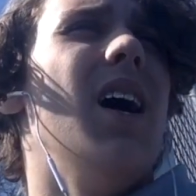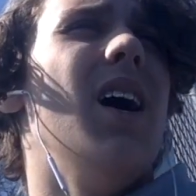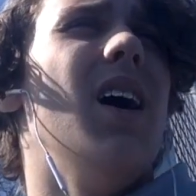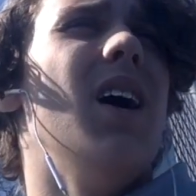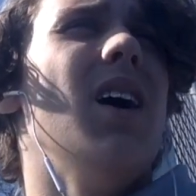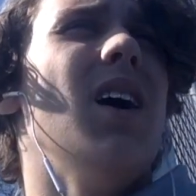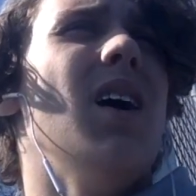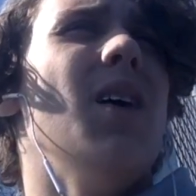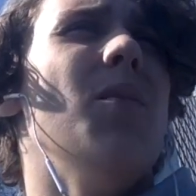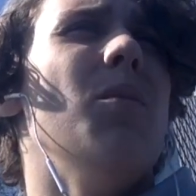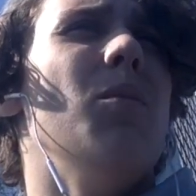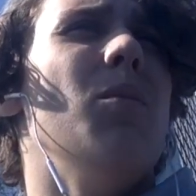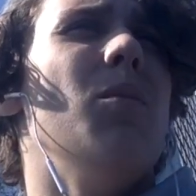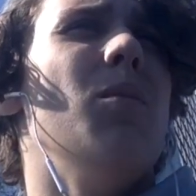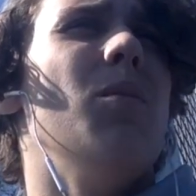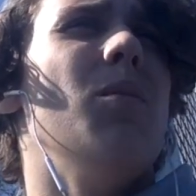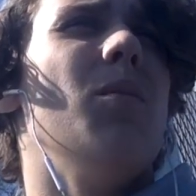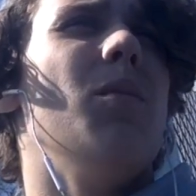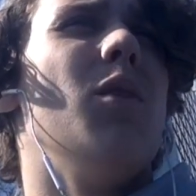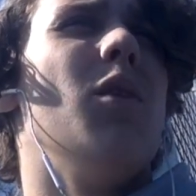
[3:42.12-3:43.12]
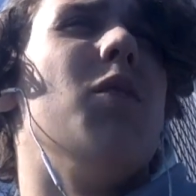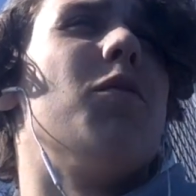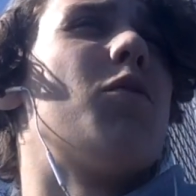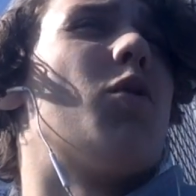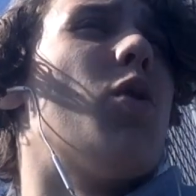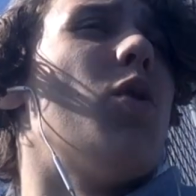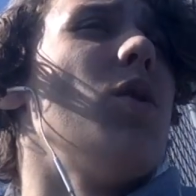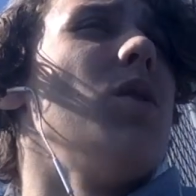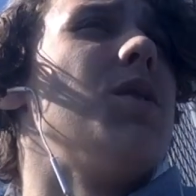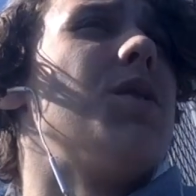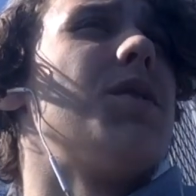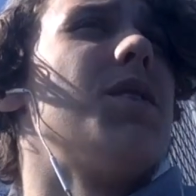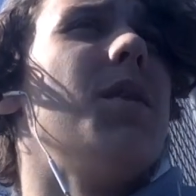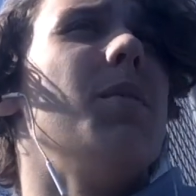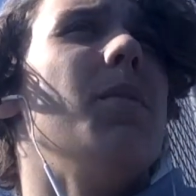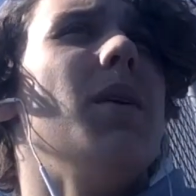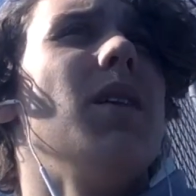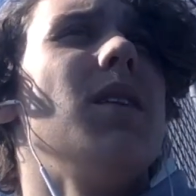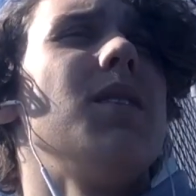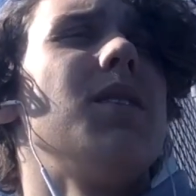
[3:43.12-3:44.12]
Of course, the
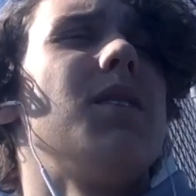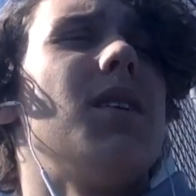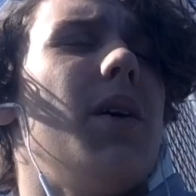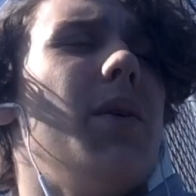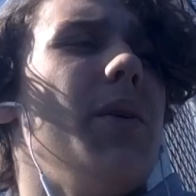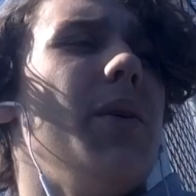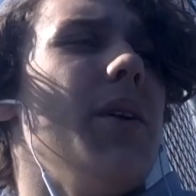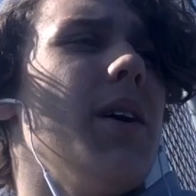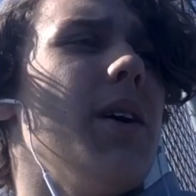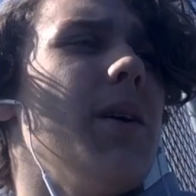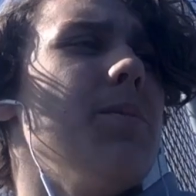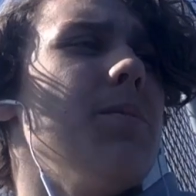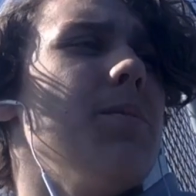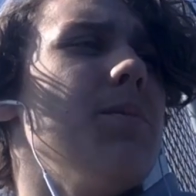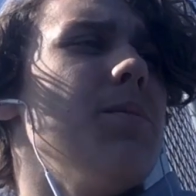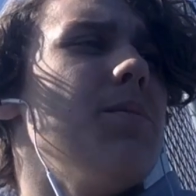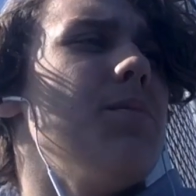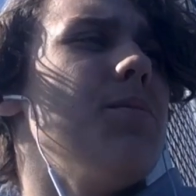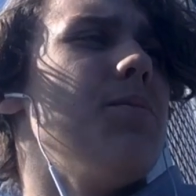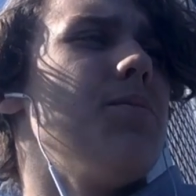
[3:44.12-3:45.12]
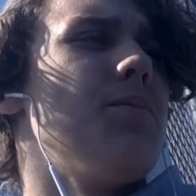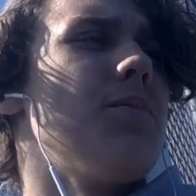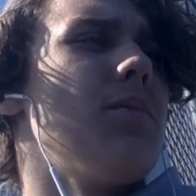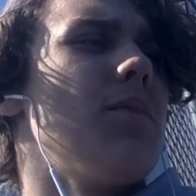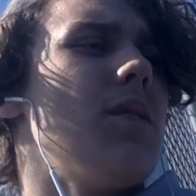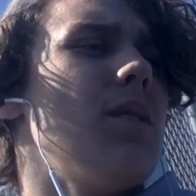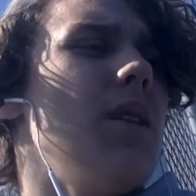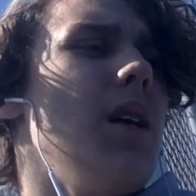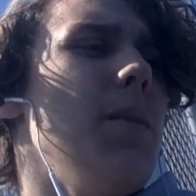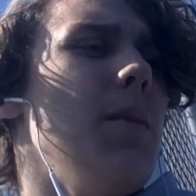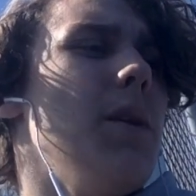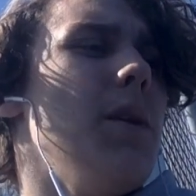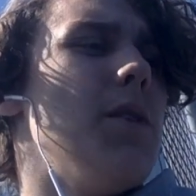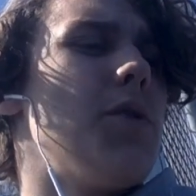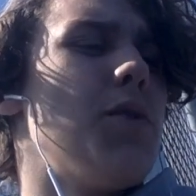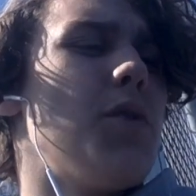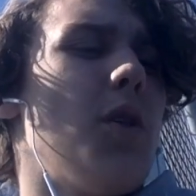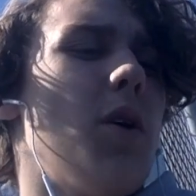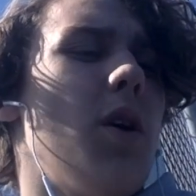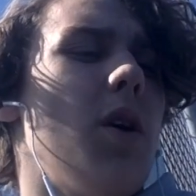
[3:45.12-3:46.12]
military, they made
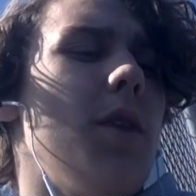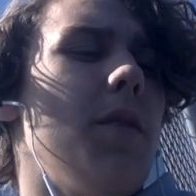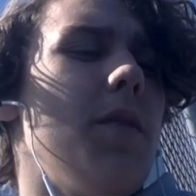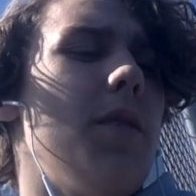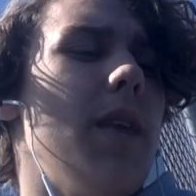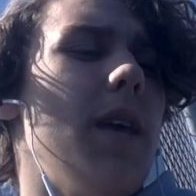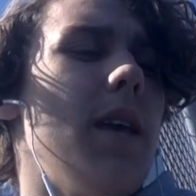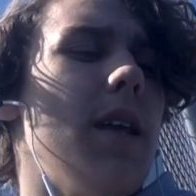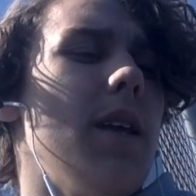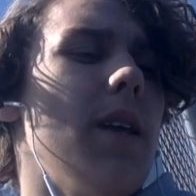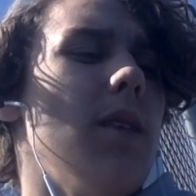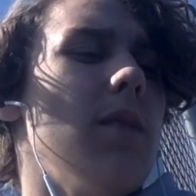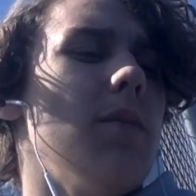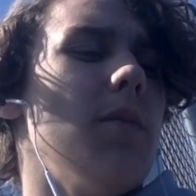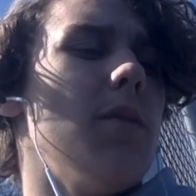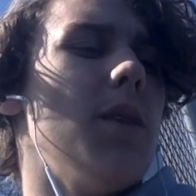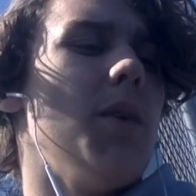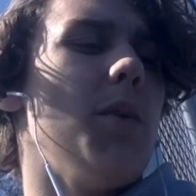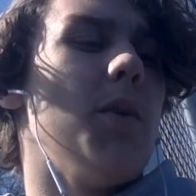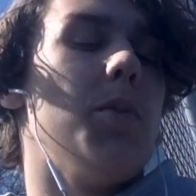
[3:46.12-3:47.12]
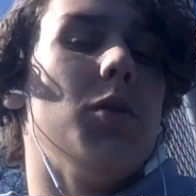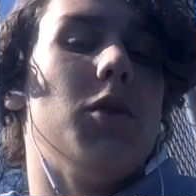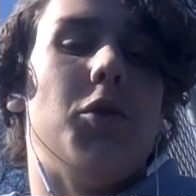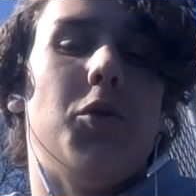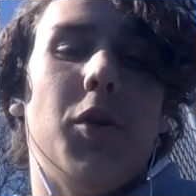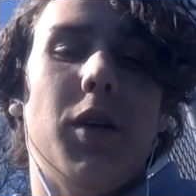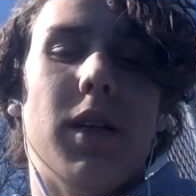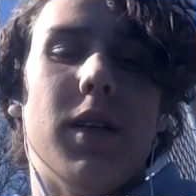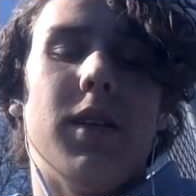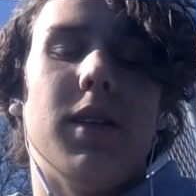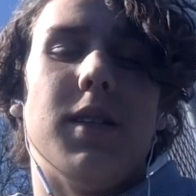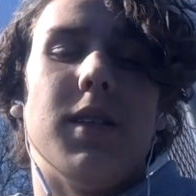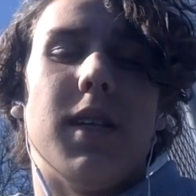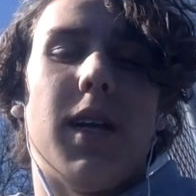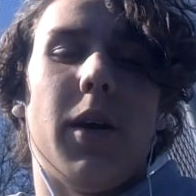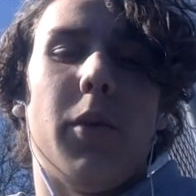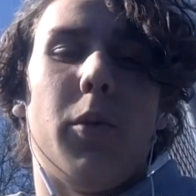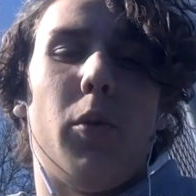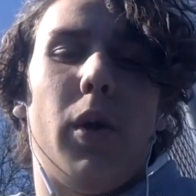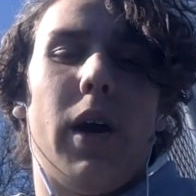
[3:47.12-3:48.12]
sure of that they would be treated the
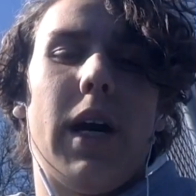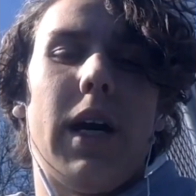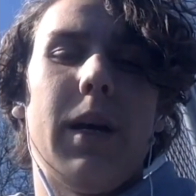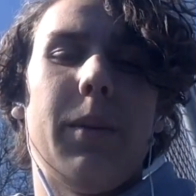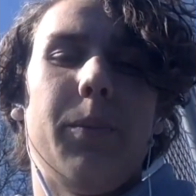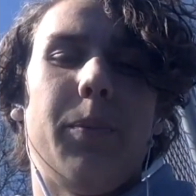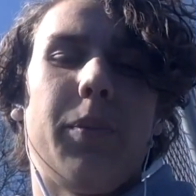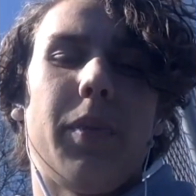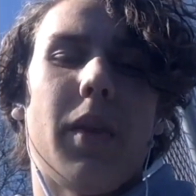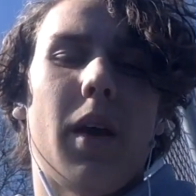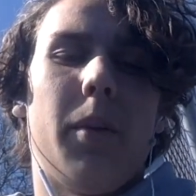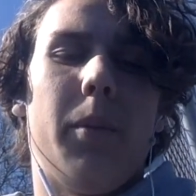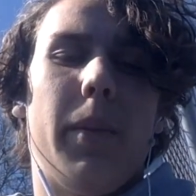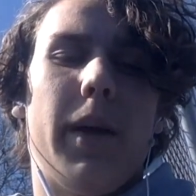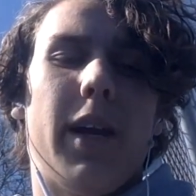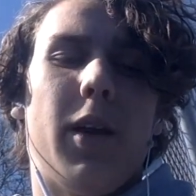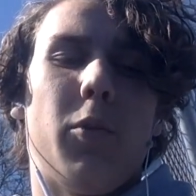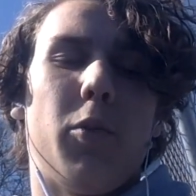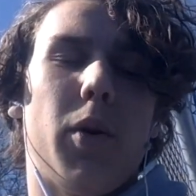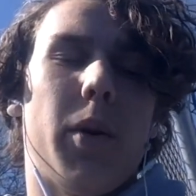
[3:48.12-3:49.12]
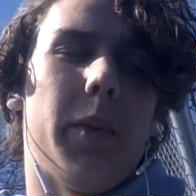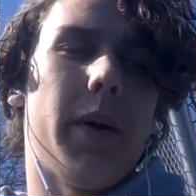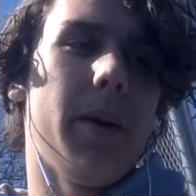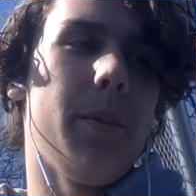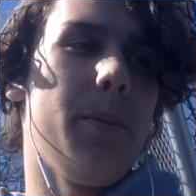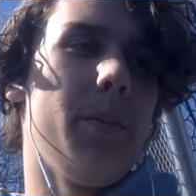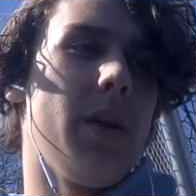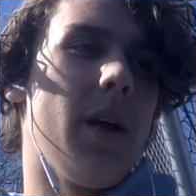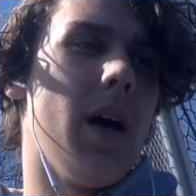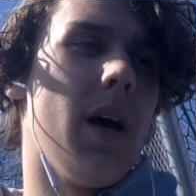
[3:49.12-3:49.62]
same way, men and women.